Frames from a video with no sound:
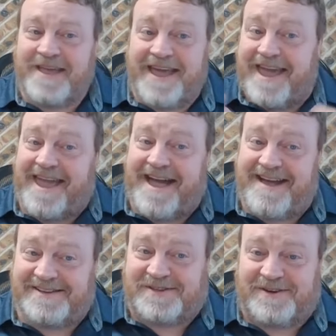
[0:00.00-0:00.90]
AI
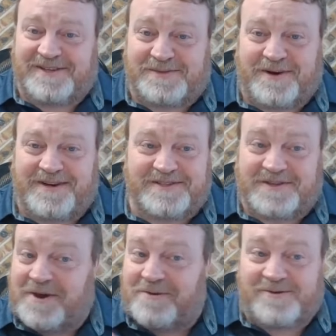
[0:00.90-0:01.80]
is only as smart as the
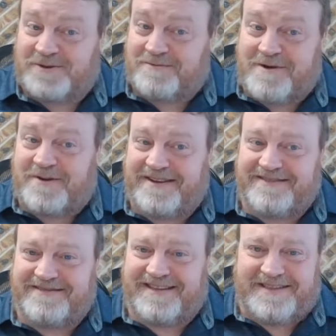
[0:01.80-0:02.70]
coders who wrote it
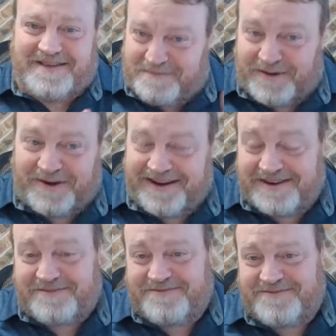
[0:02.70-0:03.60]
and the ability